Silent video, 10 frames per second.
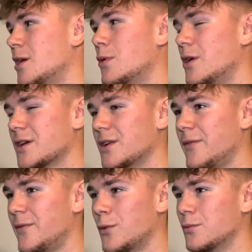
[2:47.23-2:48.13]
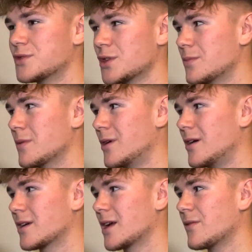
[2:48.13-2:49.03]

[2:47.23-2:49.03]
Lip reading: I work in a full supermarket.